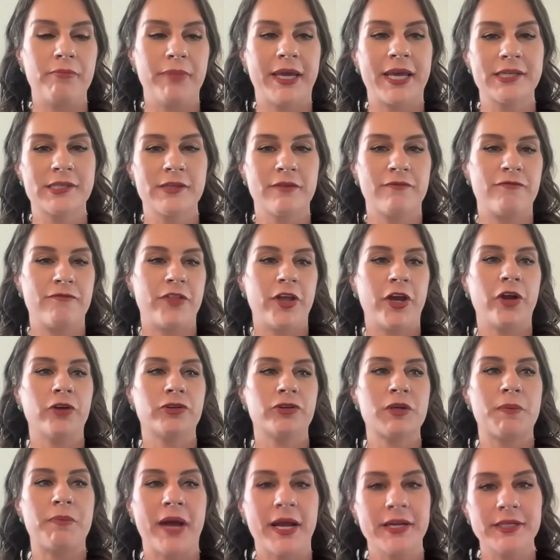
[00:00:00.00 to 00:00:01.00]
because if they're
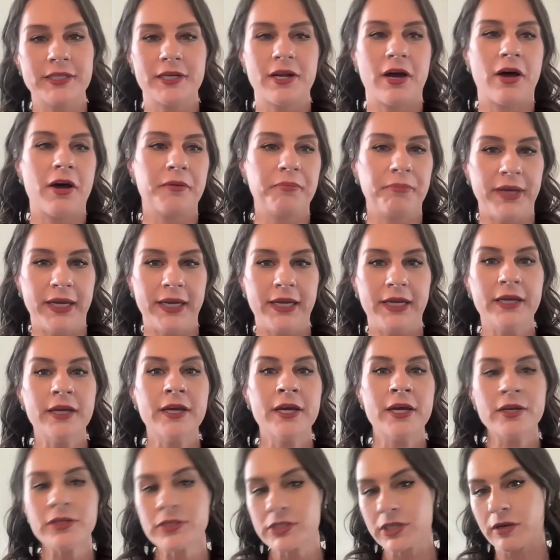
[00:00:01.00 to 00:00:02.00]
dependent on
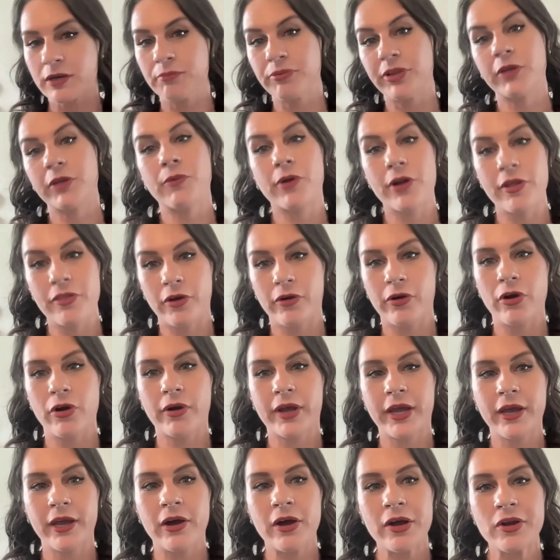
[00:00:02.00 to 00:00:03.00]
me to complete one of their
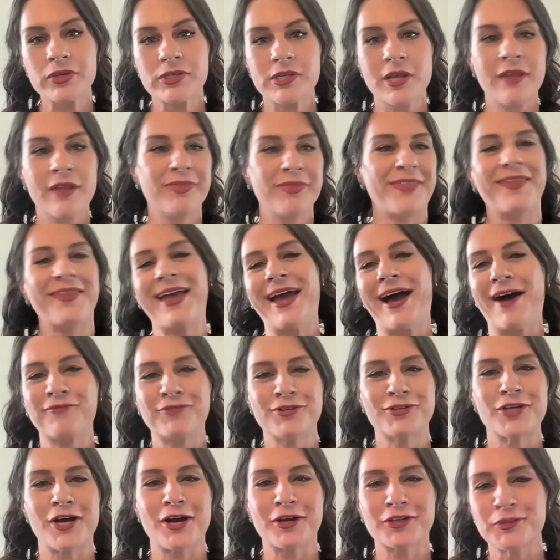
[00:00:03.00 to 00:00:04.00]
OKRs, then they have
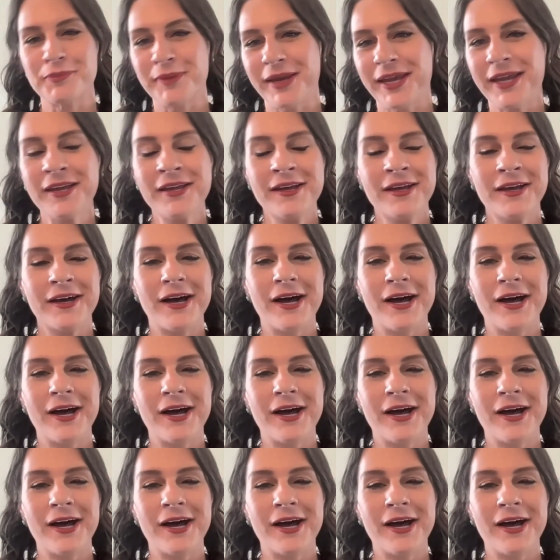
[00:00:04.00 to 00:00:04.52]
to talk to me.